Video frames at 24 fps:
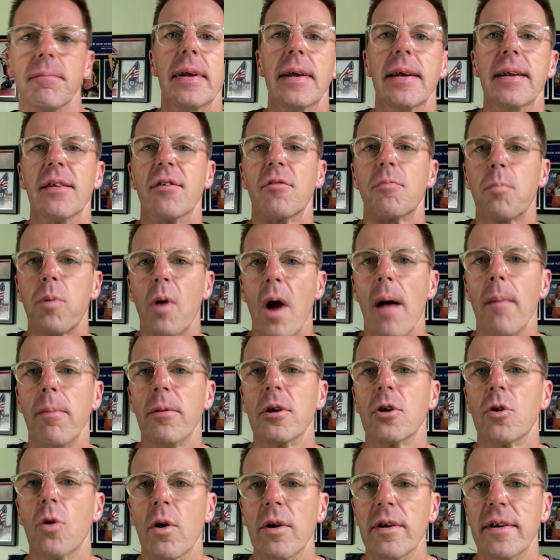it is
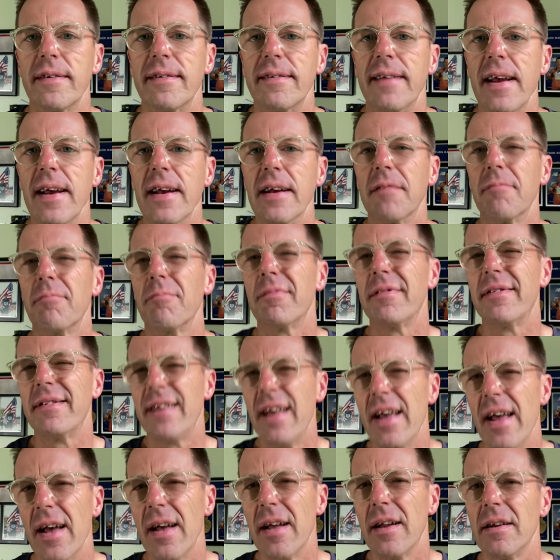probably going to take
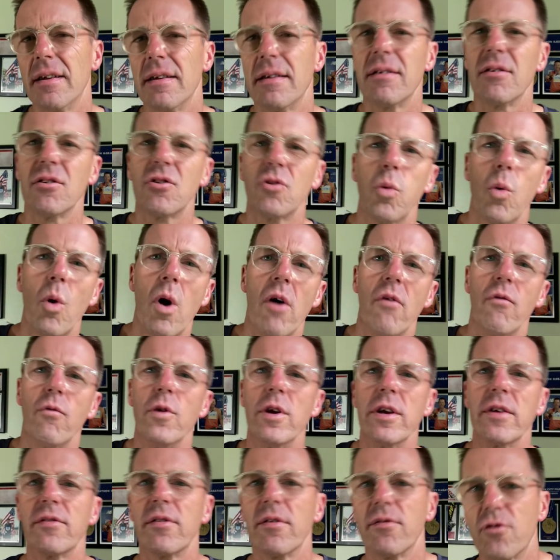10 to 12
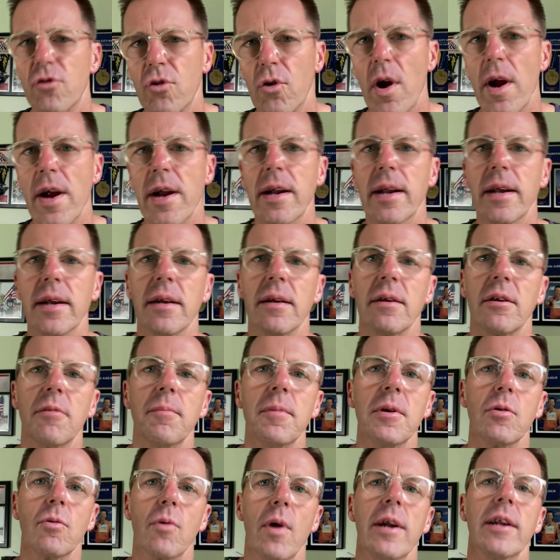weeks of training to
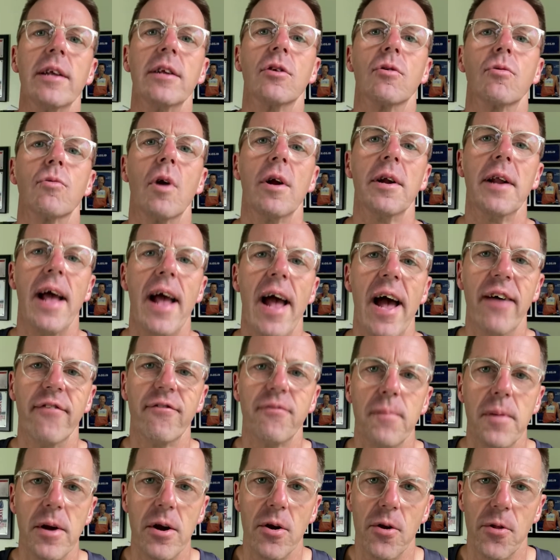be ready to run a half
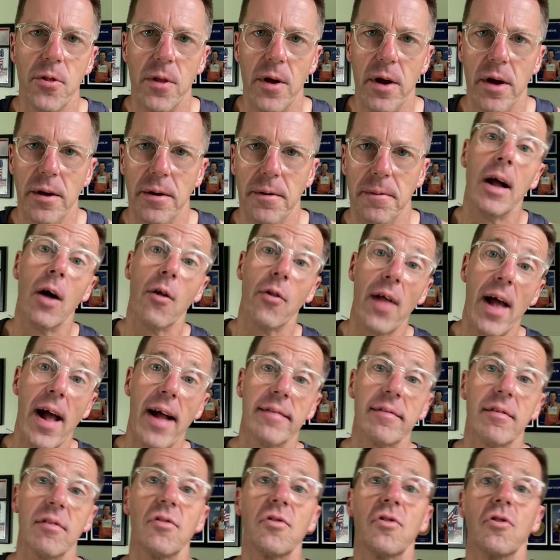marathon. Now,
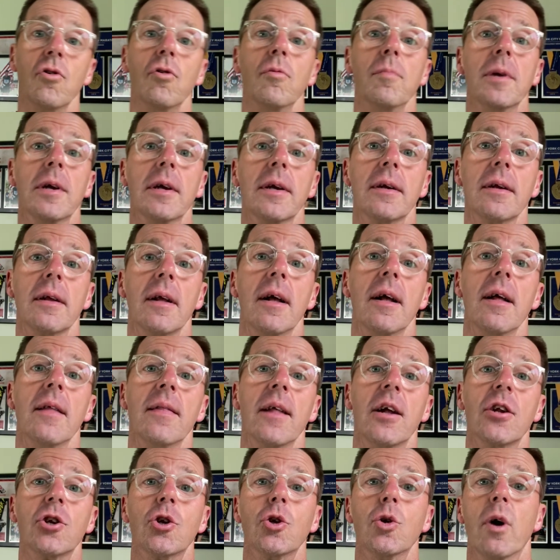that's assuming
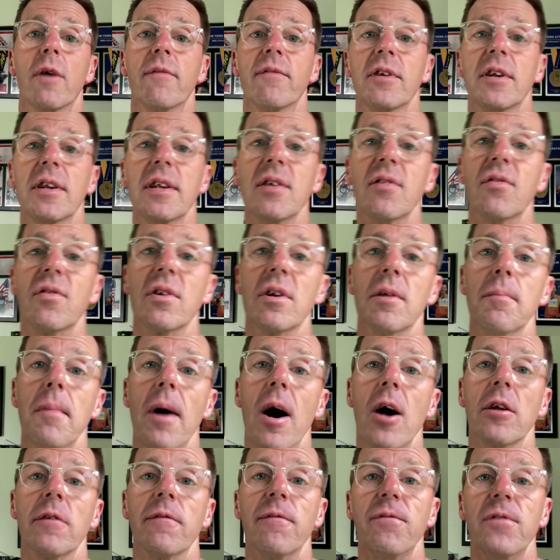that you have a decent
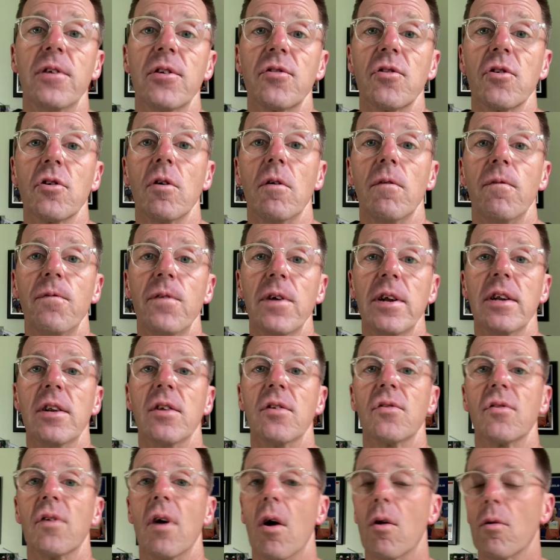amount of physical
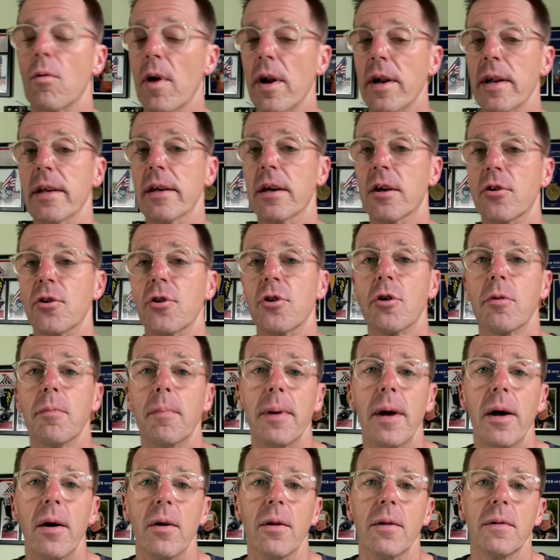fitness already under your
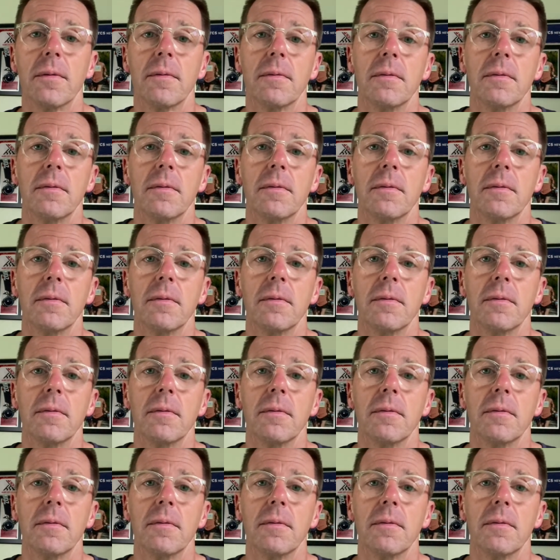belt.